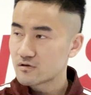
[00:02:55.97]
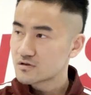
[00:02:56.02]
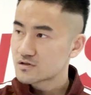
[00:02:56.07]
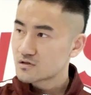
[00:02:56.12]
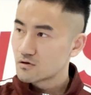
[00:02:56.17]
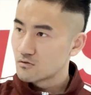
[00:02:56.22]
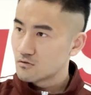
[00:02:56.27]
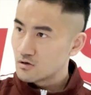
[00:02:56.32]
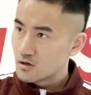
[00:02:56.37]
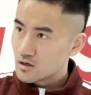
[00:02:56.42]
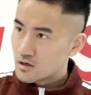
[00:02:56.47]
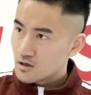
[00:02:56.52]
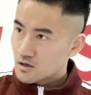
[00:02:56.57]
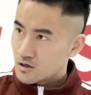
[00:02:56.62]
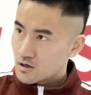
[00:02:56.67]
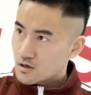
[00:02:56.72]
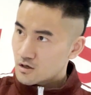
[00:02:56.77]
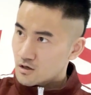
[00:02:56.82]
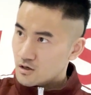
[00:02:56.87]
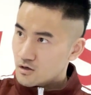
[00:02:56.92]
So
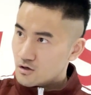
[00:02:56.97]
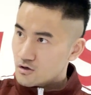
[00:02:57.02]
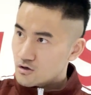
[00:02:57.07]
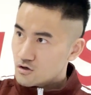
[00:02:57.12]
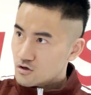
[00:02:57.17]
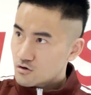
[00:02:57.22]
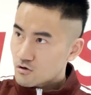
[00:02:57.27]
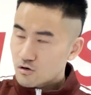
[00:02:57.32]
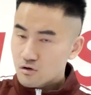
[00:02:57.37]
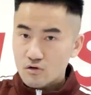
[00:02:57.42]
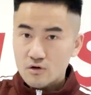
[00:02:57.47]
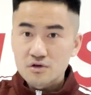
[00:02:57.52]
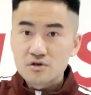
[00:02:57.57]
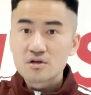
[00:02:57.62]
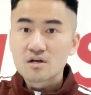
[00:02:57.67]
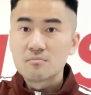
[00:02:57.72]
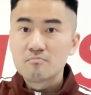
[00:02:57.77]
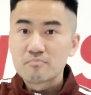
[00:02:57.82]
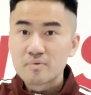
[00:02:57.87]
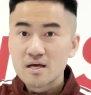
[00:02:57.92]
you're looking to
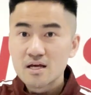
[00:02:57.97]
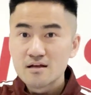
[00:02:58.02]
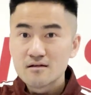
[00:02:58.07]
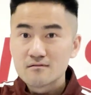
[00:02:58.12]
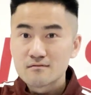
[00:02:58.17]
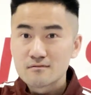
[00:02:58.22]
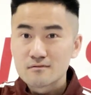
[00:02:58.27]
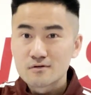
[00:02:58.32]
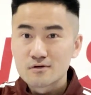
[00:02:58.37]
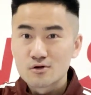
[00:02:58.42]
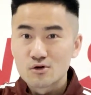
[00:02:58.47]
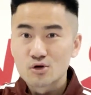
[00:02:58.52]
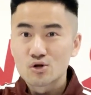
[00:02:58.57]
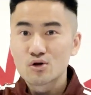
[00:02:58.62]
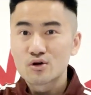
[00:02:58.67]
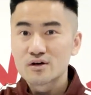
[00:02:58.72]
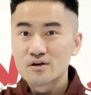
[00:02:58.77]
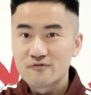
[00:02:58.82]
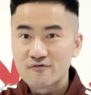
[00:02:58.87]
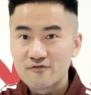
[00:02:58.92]
compete, you're
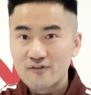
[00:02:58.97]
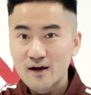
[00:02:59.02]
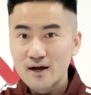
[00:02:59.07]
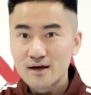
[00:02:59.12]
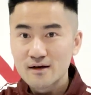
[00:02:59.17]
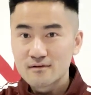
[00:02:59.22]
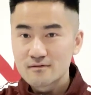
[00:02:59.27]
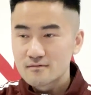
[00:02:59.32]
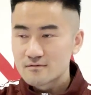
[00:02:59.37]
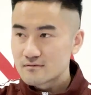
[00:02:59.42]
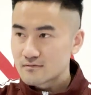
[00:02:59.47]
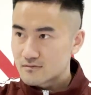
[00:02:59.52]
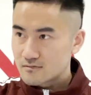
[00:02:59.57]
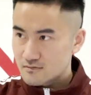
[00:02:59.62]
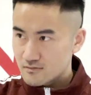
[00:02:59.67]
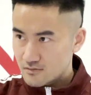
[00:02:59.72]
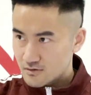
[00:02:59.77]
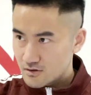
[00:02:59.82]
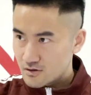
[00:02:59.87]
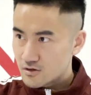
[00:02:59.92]
looking to fight,
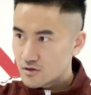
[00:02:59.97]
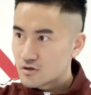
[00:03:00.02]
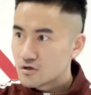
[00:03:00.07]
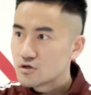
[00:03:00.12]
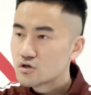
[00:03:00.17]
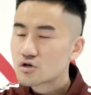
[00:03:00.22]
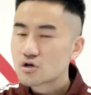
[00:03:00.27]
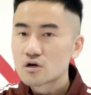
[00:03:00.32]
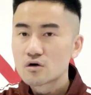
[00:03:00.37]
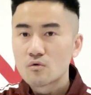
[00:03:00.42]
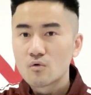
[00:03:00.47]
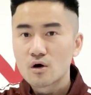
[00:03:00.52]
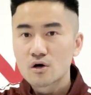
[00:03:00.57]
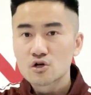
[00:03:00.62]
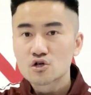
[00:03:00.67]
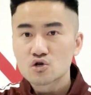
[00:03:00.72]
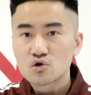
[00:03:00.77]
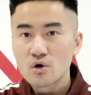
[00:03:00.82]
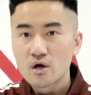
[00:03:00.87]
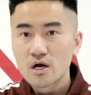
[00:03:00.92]
you're going to want
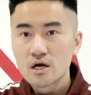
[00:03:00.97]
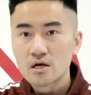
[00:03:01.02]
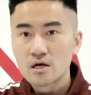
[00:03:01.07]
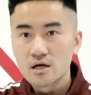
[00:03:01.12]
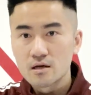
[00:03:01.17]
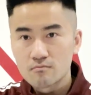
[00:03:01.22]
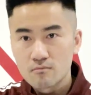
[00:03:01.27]
to train in